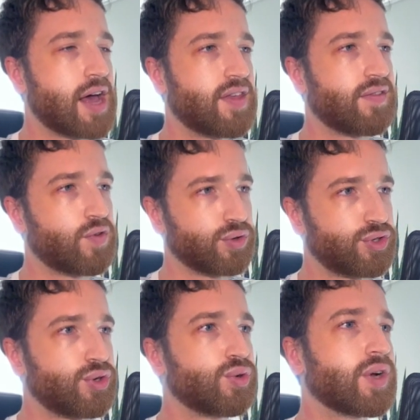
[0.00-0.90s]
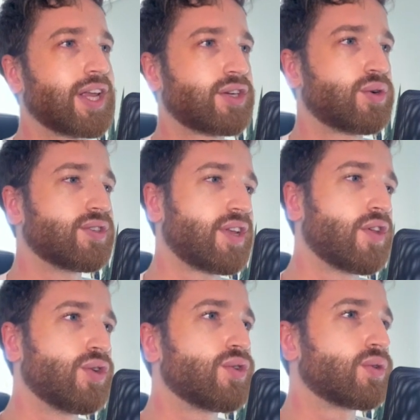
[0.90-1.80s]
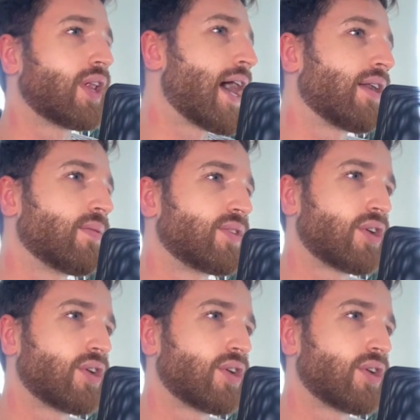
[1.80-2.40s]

therefore 2 electrons in the neutral atom.